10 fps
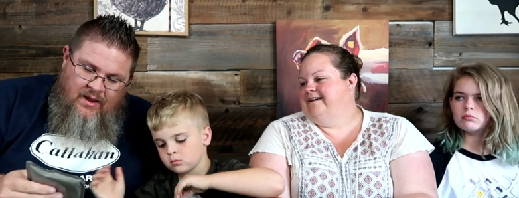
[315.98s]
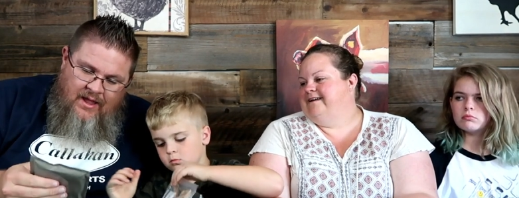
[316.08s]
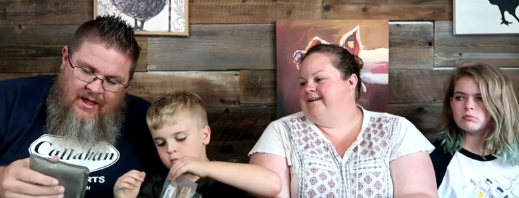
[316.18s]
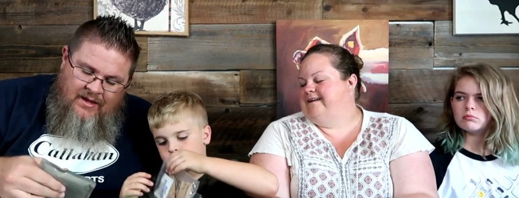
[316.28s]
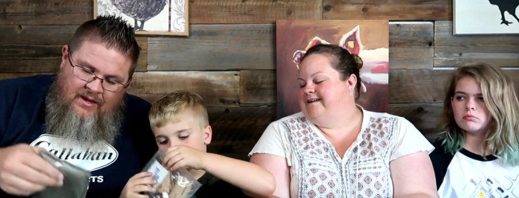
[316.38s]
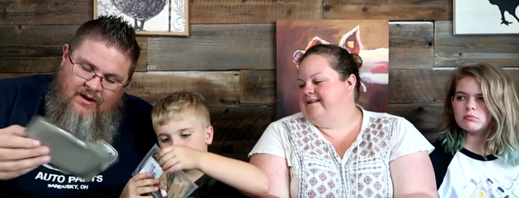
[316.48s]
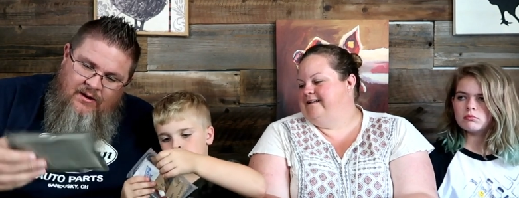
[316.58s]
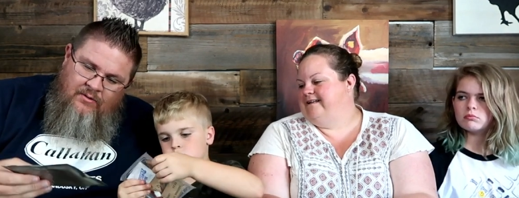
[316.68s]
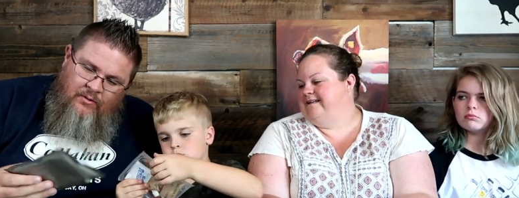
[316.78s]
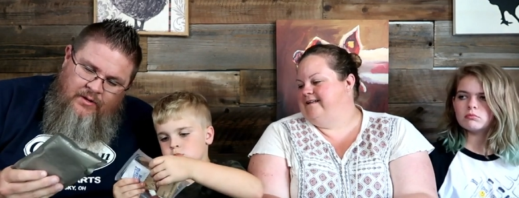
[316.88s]
Speaker 1: we got
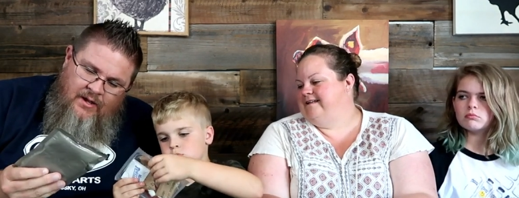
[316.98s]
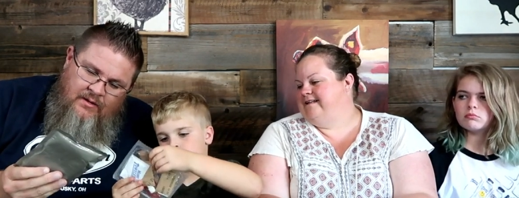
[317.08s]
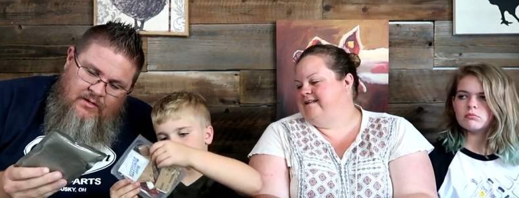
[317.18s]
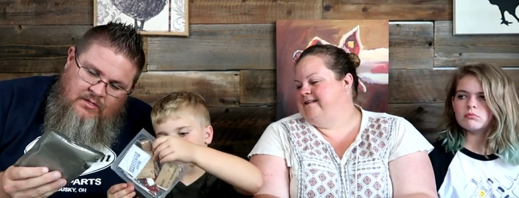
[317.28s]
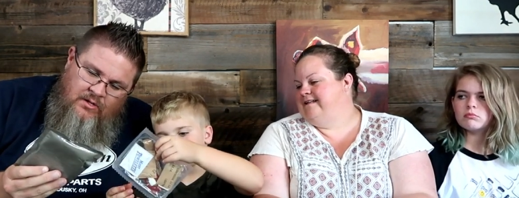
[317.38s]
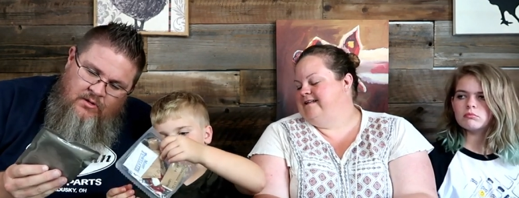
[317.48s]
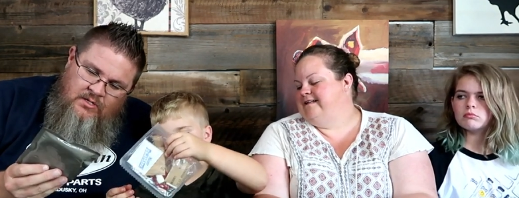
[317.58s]
here, hold on, let's go